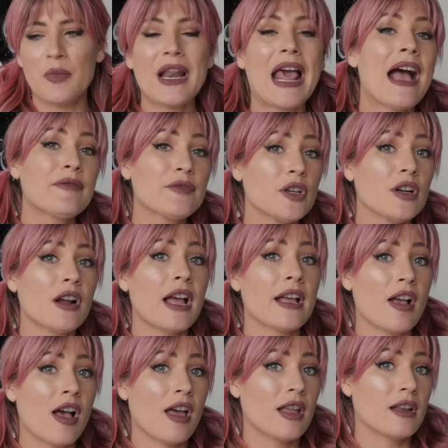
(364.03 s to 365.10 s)
But after I
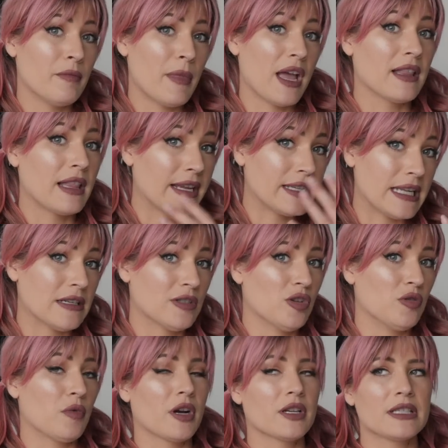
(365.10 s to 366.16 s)
got my like dental
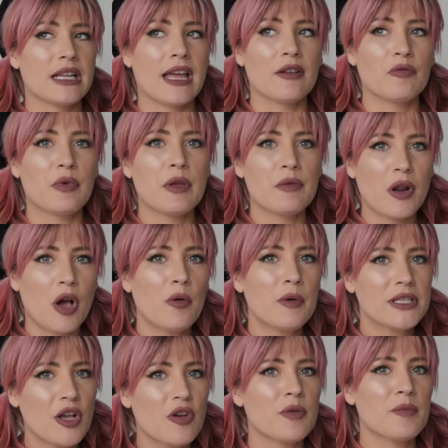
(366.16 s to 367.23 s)
work done, we would always
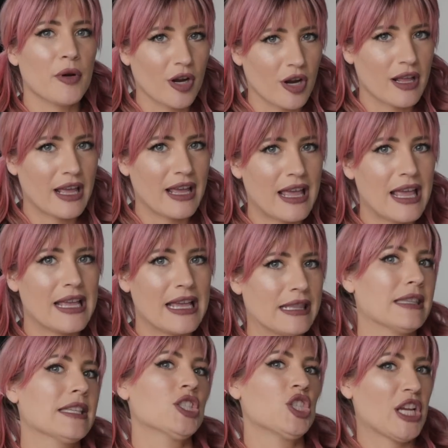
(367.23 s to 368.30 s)
go to Burger King and
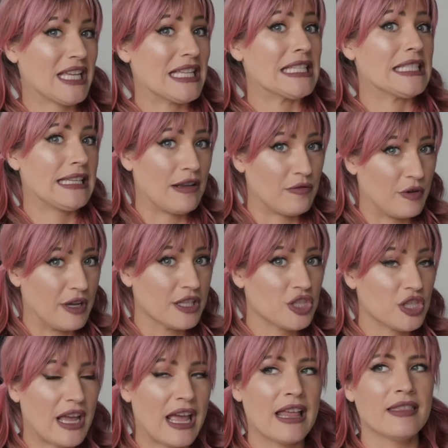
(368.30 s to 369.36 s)
get the chicken
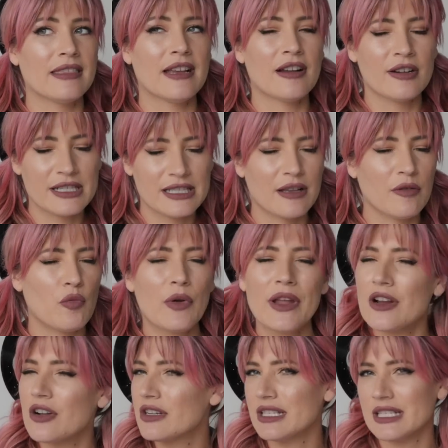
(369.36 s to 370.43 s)
sandwich. And there is a
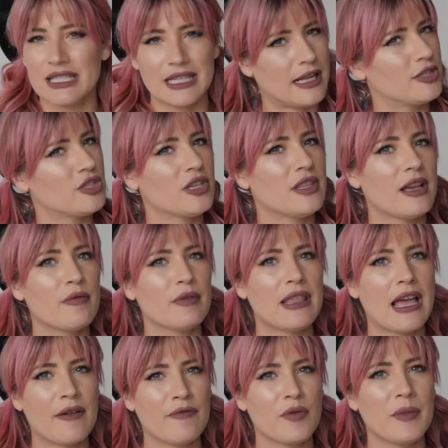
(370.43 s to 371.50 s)
weird nostalgia thing with
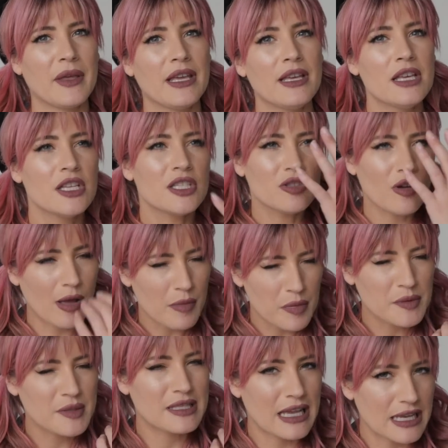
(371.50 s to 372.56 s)
that for me. So I'm
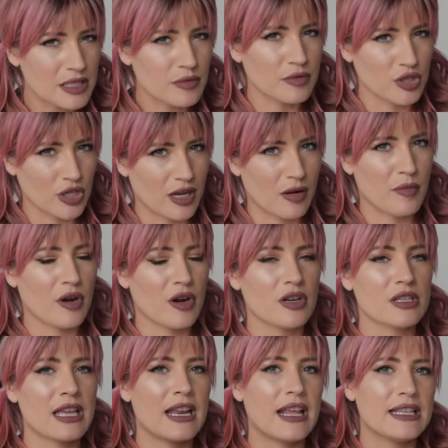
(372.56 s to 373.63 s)
obsessed with chicken
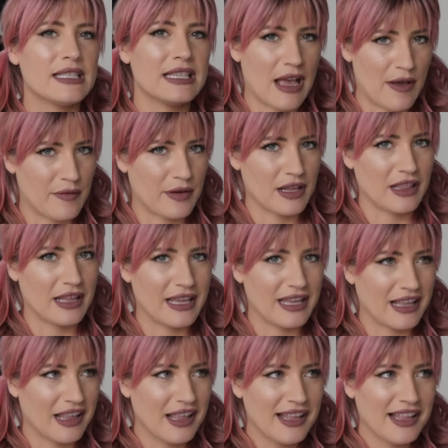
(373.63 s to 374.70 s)
burgers, and I
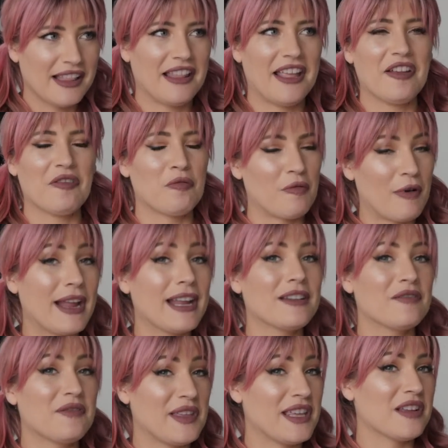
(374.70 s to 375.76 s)
definitely like rate
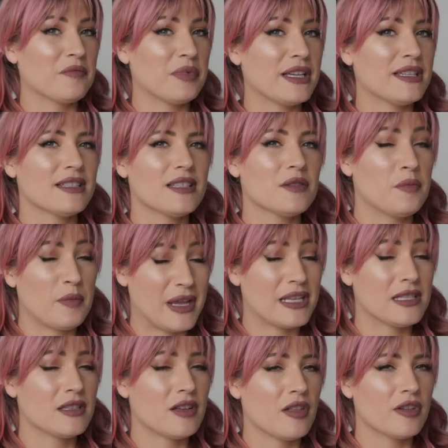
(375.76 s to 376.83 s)
vegan places
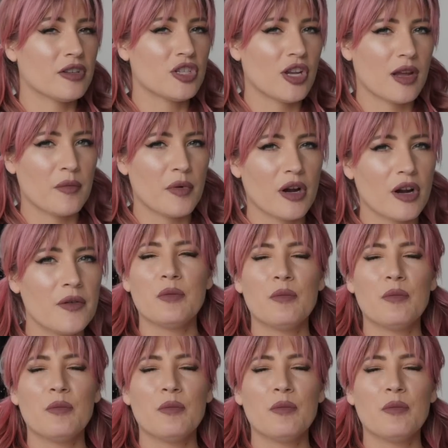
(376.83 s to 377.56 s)
based on their chicken burger.